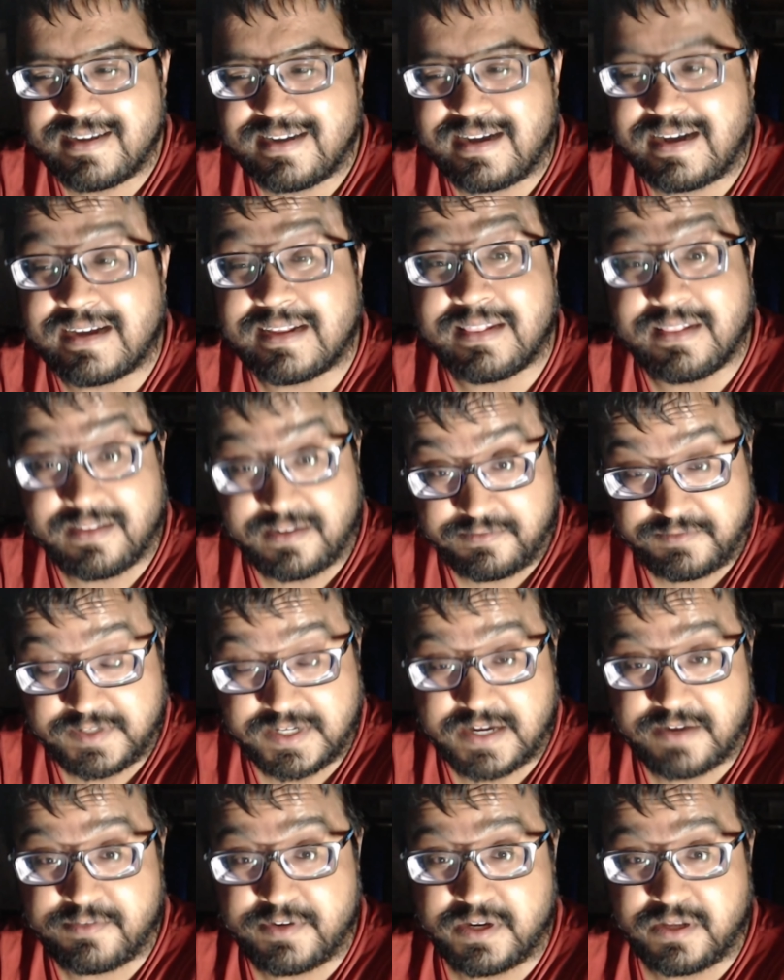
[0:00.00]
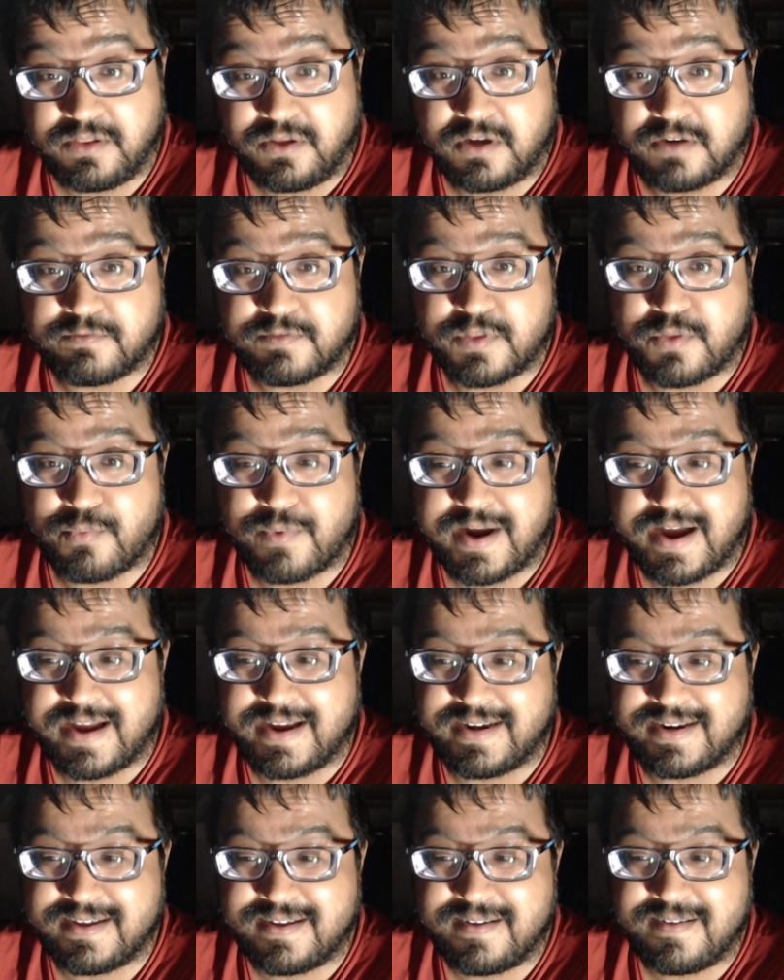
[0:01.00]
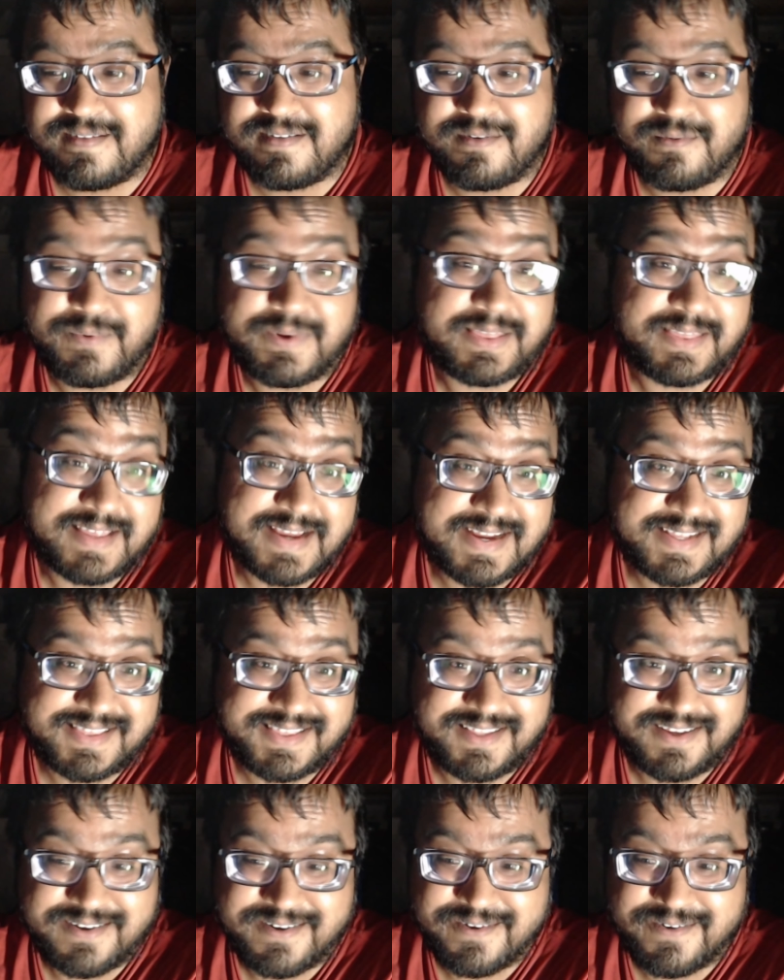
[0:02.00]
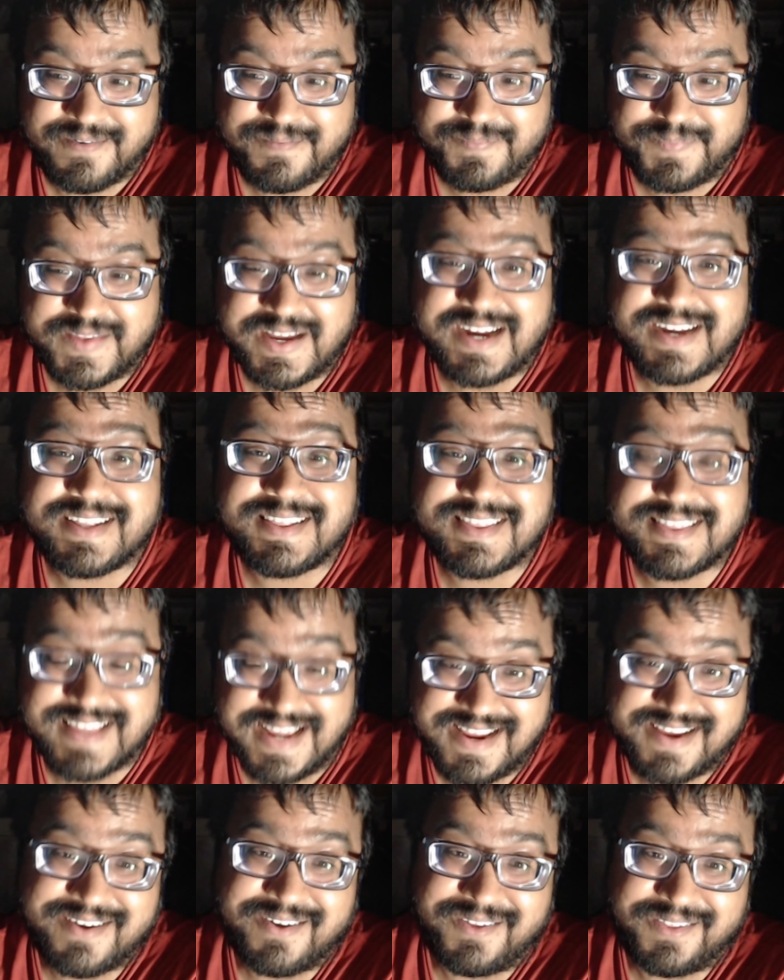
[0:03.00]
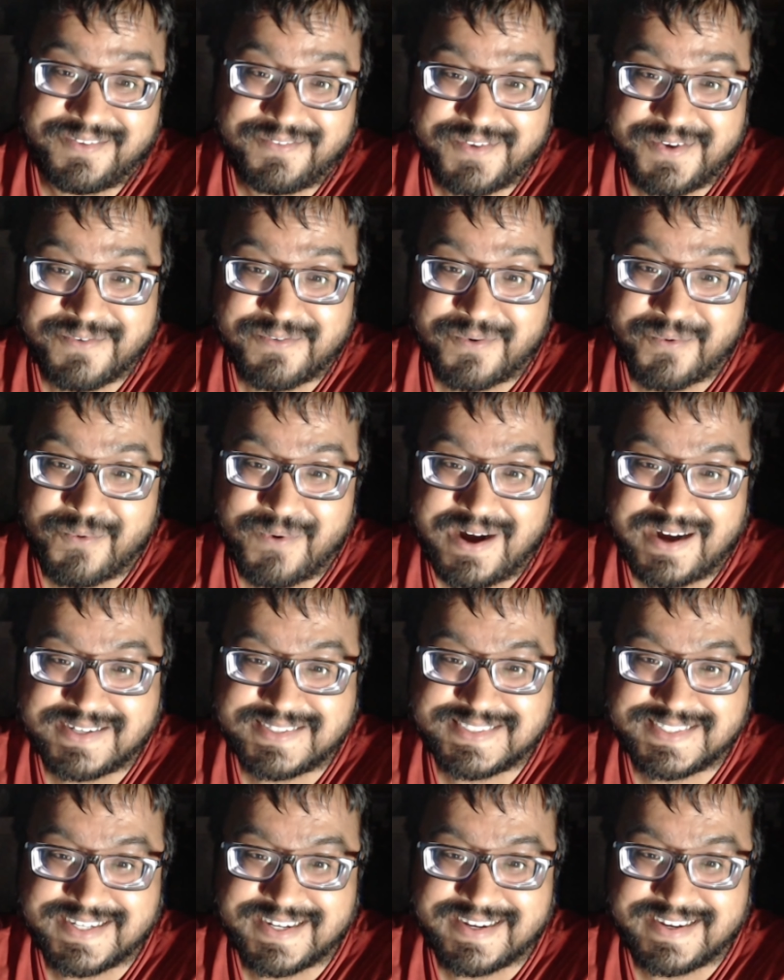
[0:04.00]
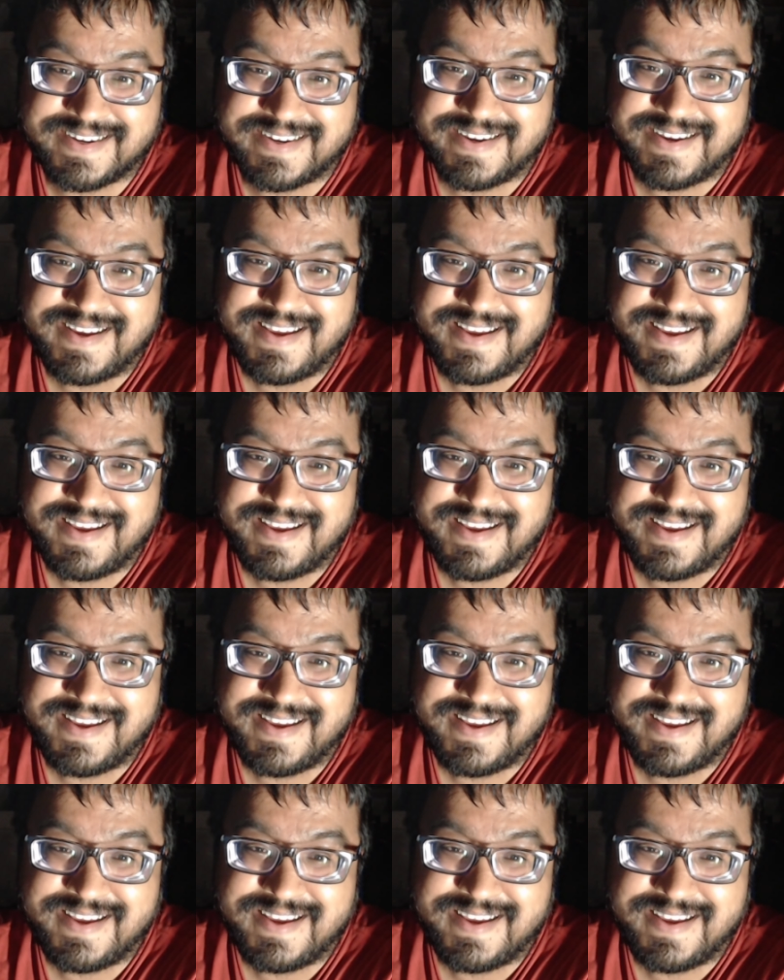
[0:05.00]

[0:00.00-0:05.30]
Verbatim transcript: I'd love to have you along for the ride. With that though, I thank all of you for watching.